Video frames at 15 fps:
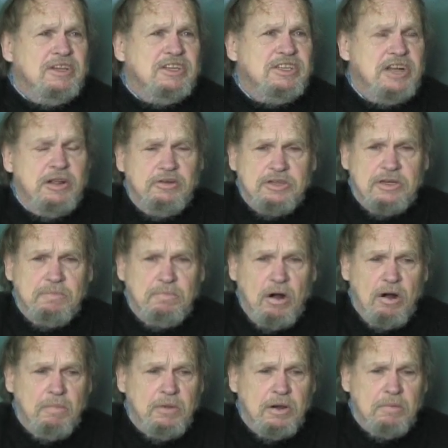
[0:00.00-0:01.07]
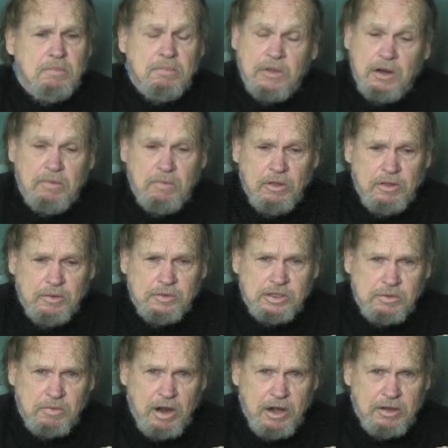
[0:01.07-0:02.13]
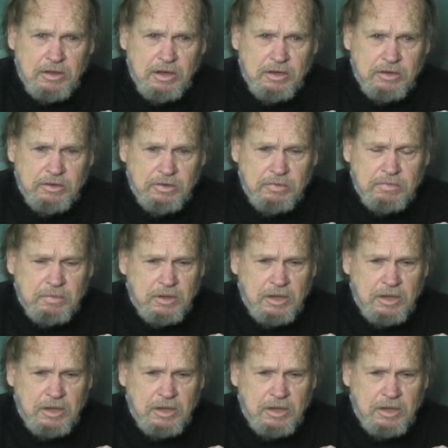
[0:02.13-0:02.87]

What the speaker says: the sales department, but on whether it was the right thing to do.